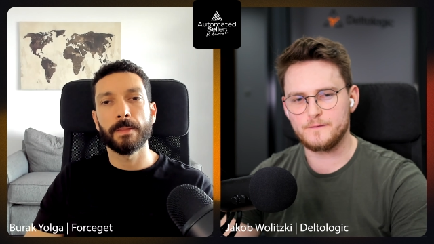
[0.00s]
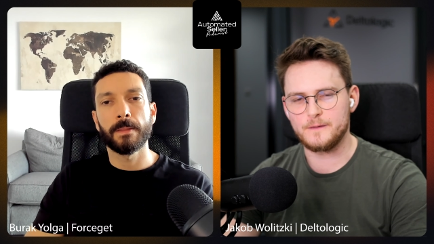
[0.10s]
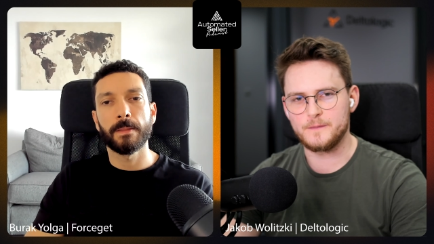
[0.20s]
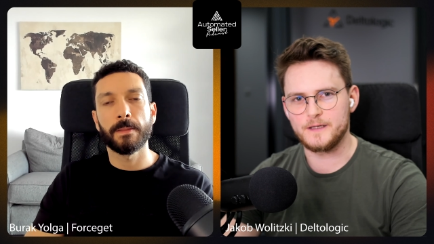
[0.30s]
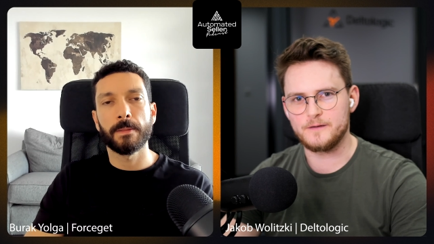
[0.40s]
Speaker 1: I
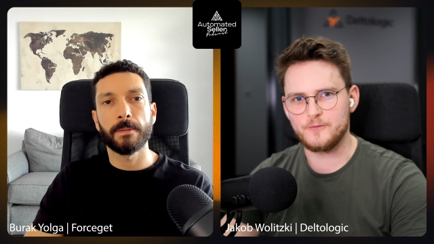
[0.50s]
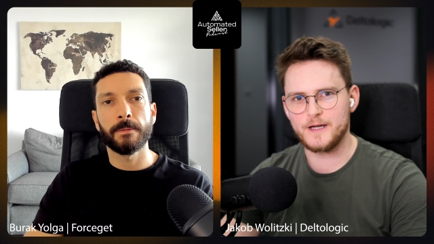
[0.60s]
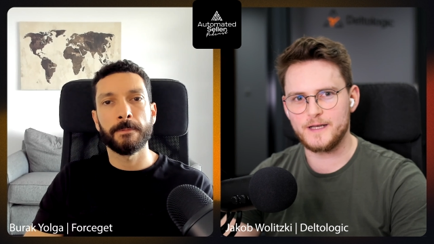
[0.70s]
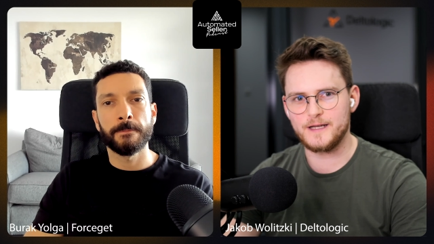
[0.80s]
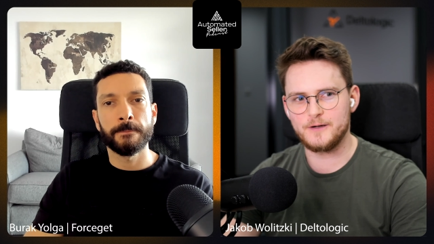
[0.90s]
mean,
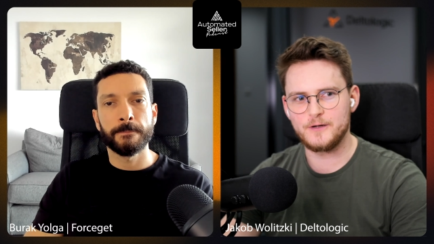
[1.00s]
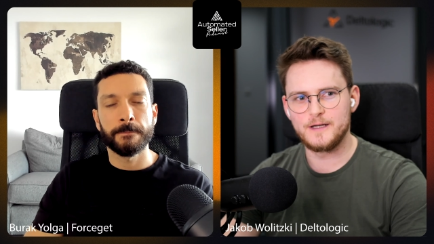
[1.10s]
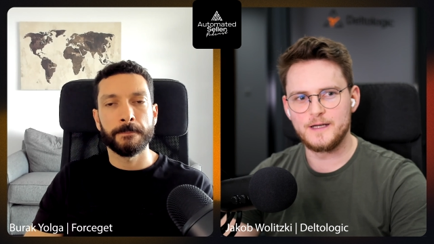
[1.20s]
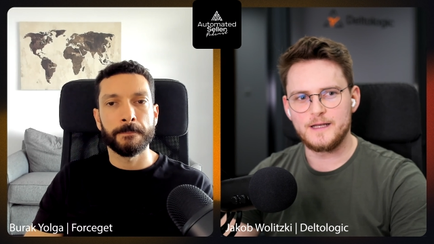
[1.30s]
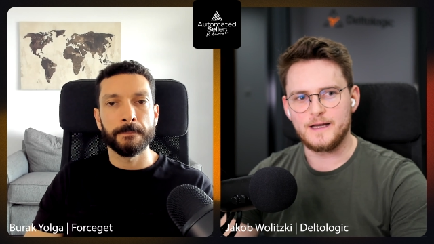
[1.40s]
right now,
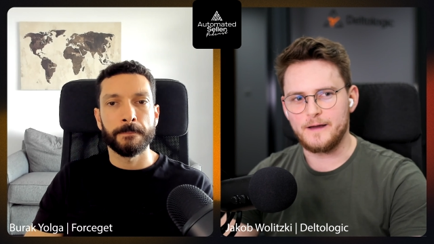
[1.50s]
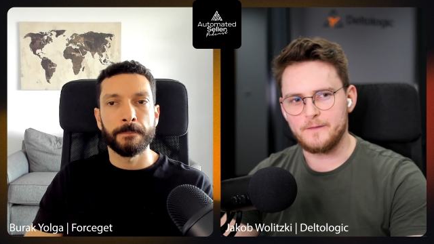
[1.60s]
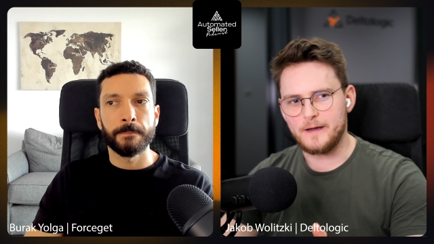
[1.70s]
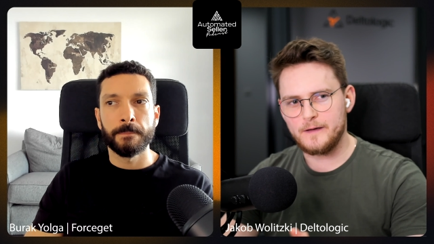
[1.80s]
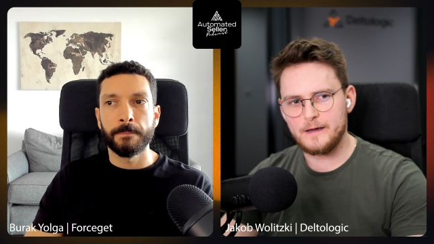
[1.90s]

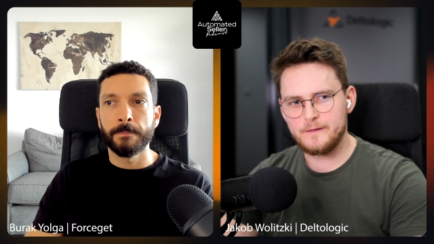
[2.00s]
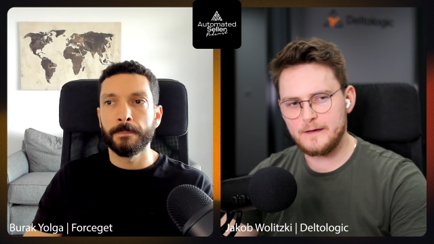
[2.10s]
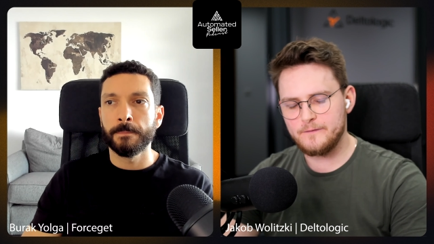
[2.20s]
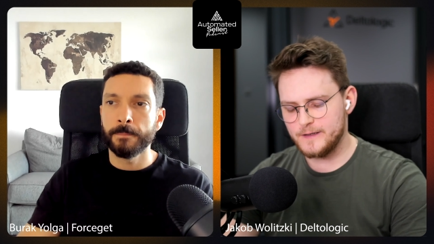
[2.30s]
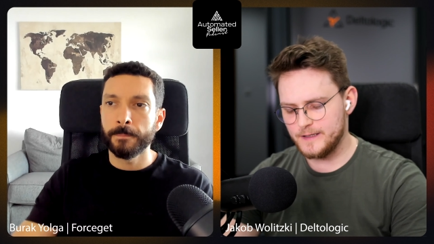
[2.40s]
I,
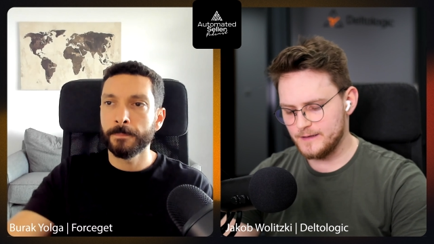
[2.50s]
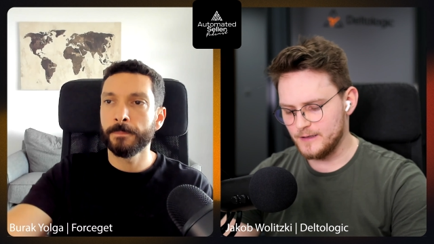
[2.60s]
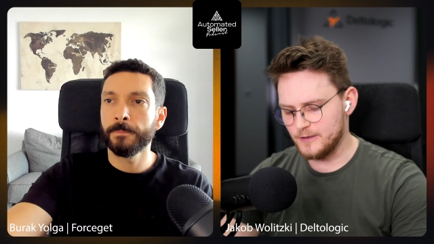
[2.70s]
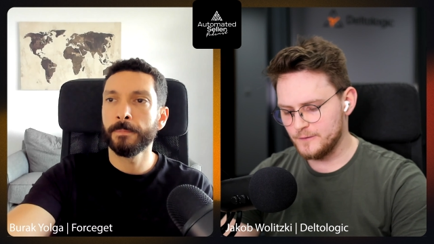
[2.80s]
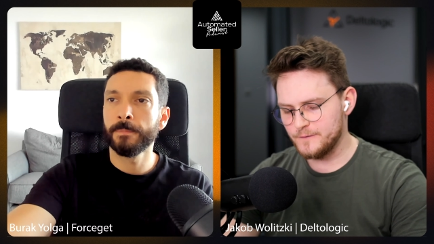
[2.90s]
have had a
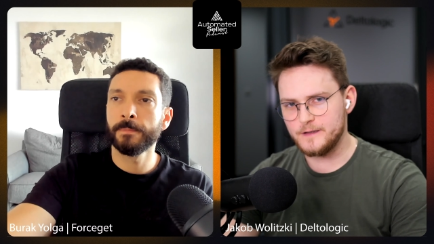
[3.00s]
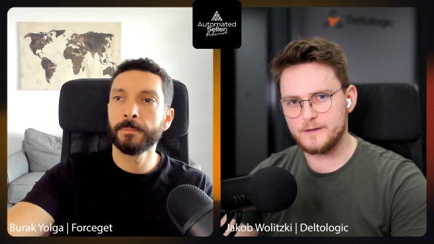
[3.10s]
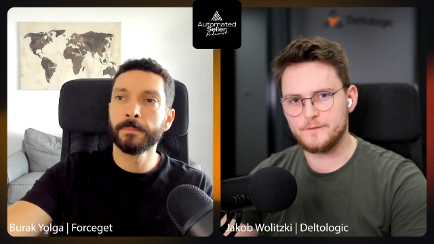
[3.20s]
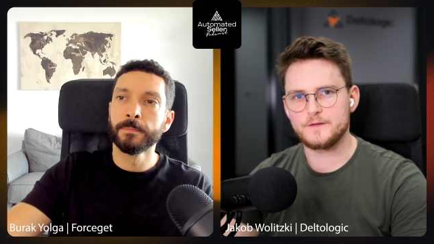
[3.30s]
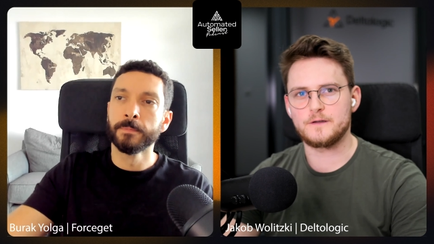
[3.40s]
lot of
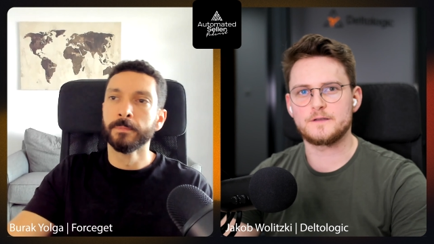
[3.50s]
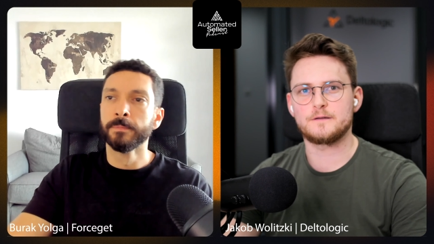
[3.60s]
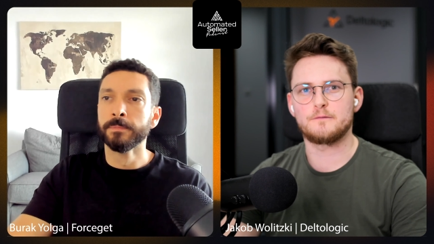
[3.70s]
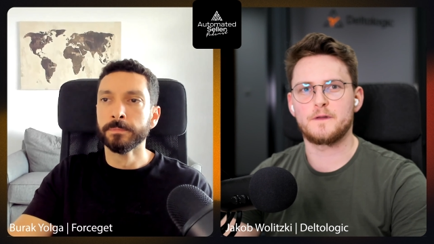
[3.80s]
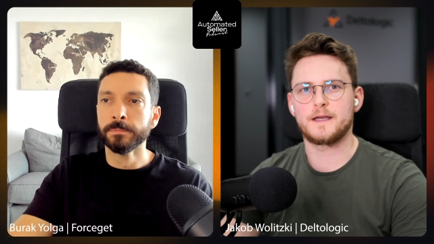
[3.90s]
interviews also
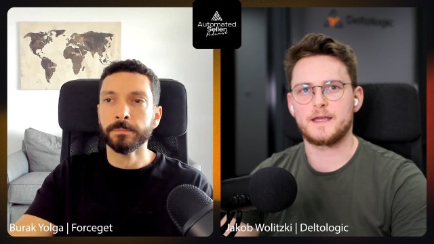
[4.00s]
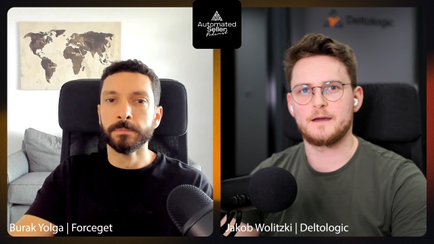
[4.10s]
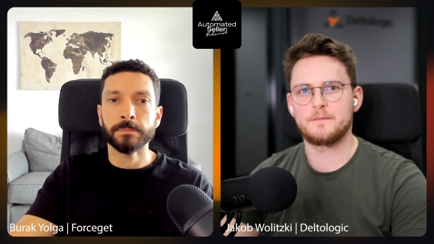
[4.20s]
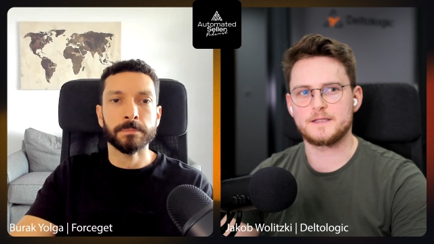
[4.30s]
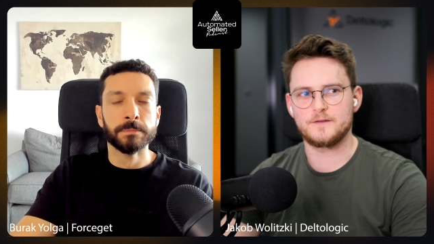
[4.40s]
with like
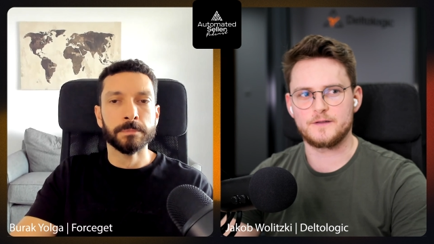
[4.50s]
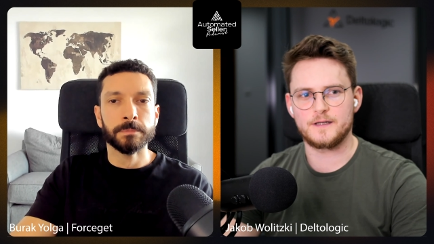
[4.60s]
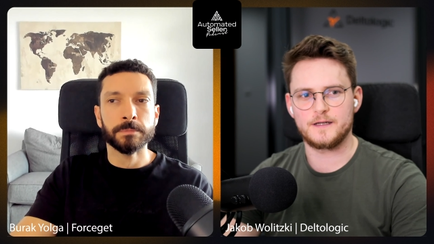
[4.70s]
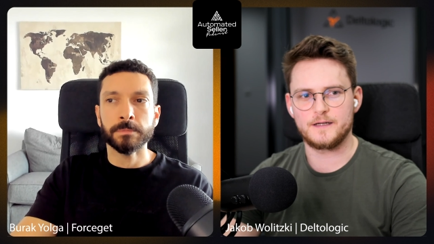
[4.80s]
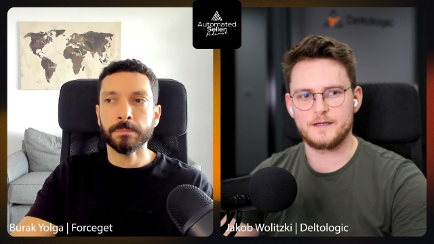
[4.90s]
Amazon
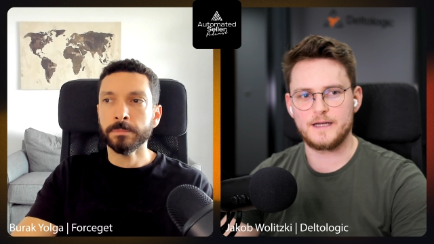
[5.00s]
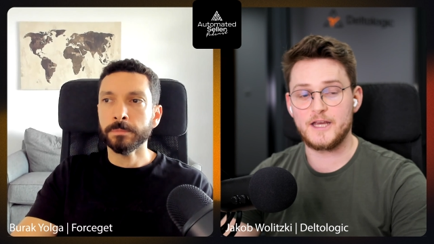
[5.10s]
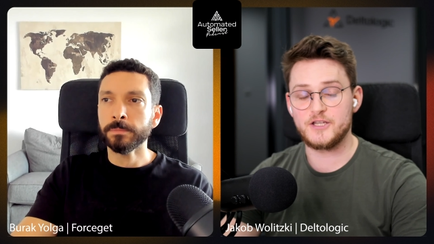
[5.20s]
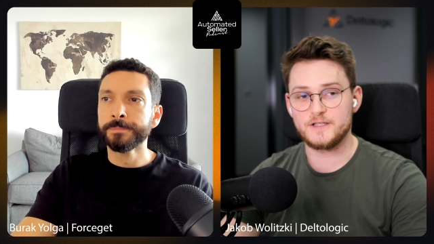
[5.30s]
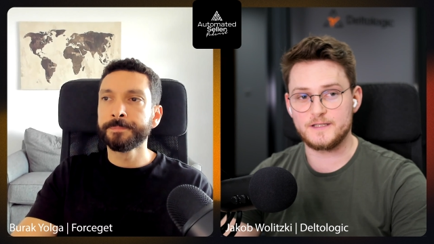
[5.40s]
uh,
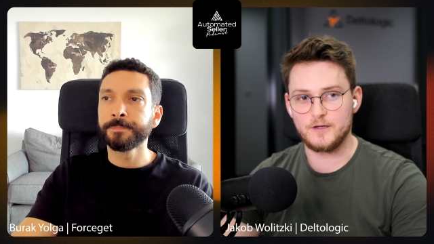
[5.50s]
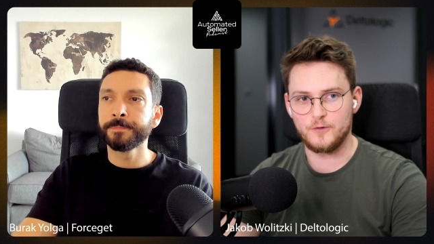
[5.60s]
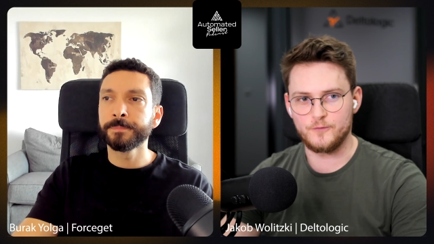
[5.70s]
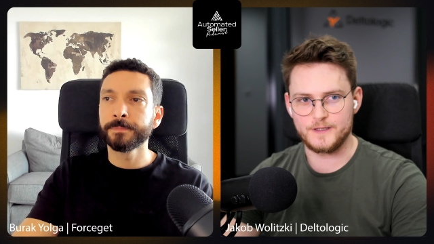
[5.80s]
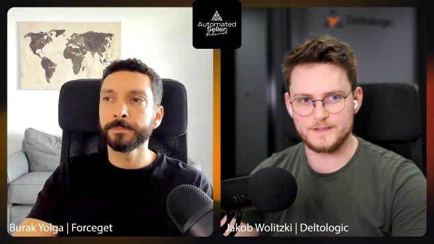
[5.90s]
agency
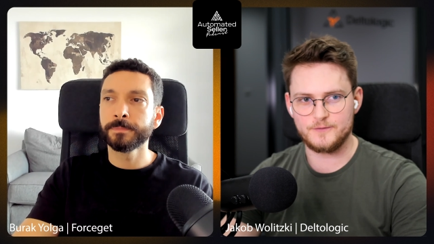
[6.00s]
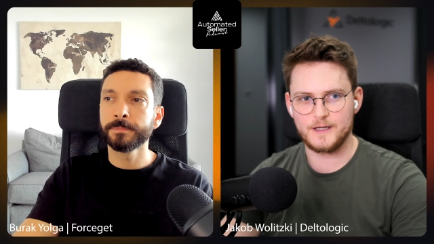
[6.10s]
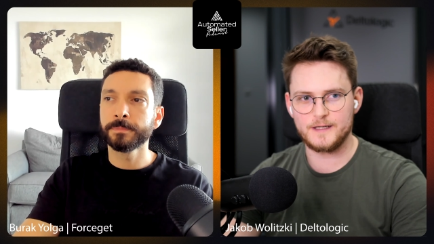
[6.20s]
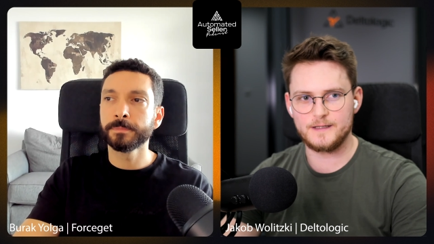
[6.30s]
owners, right?